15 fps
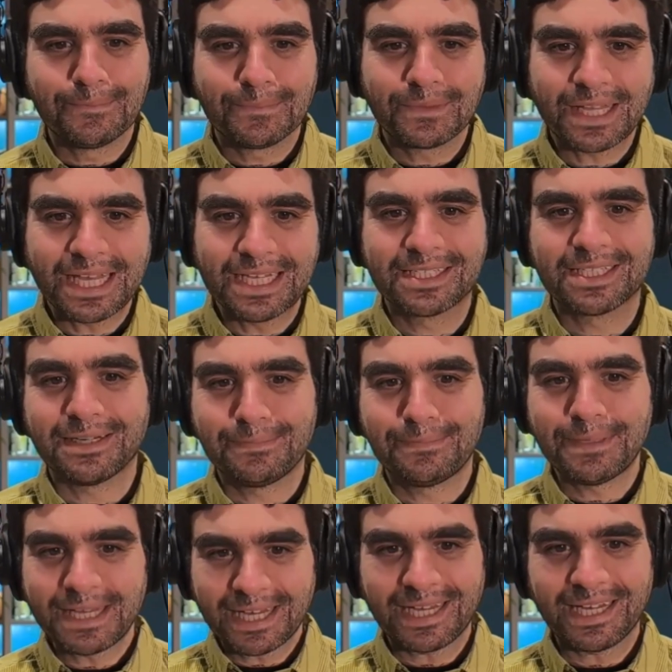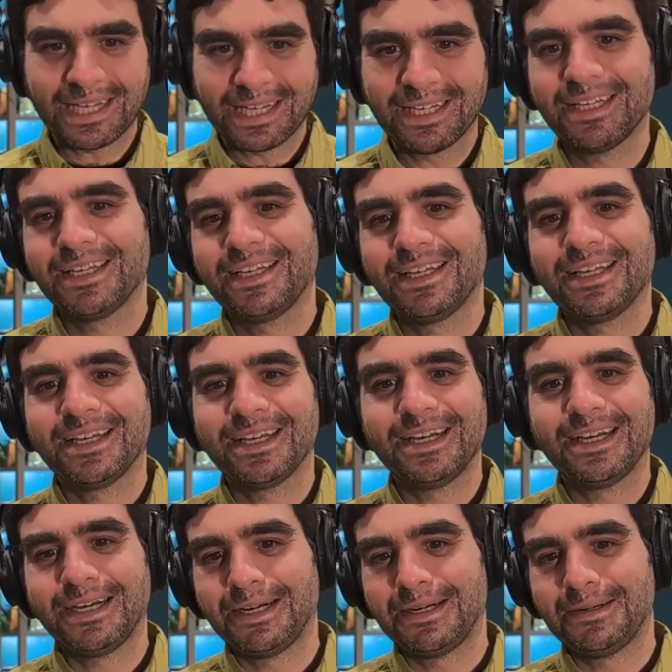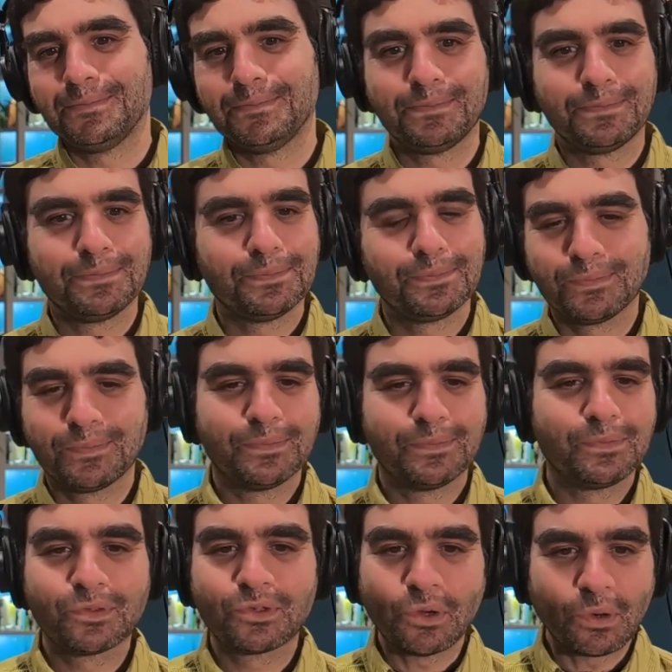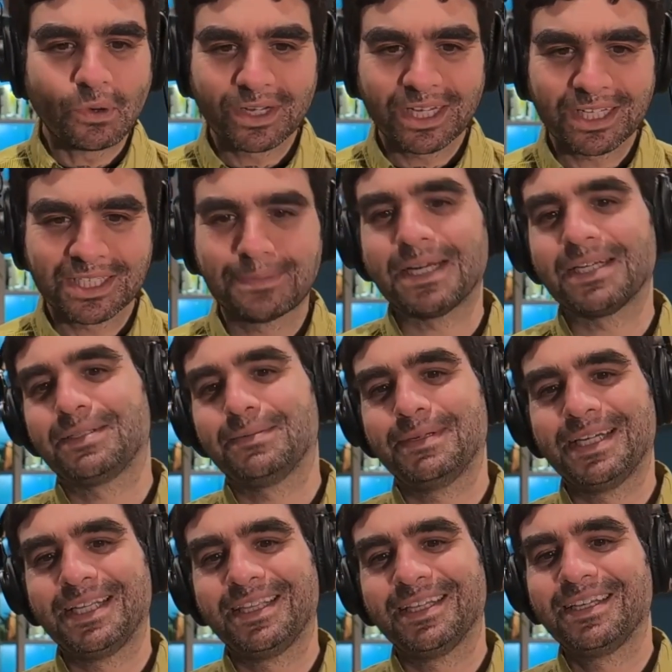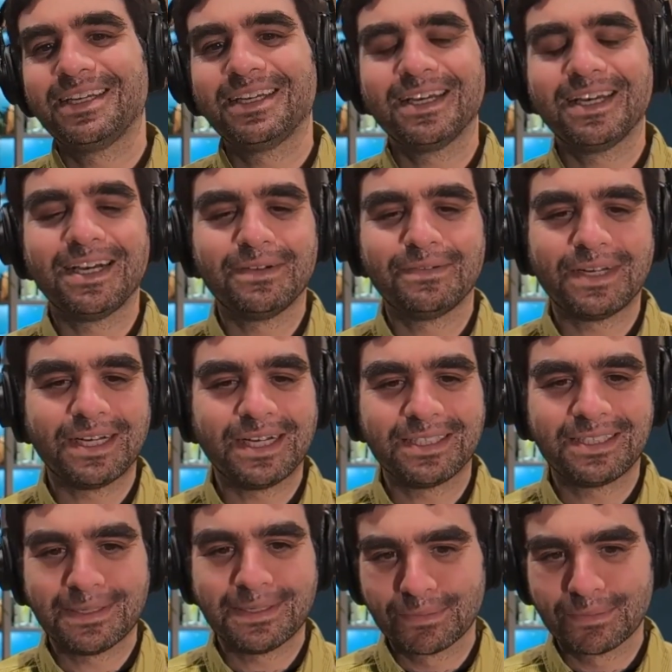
is a big, gorgeous specimen of a timber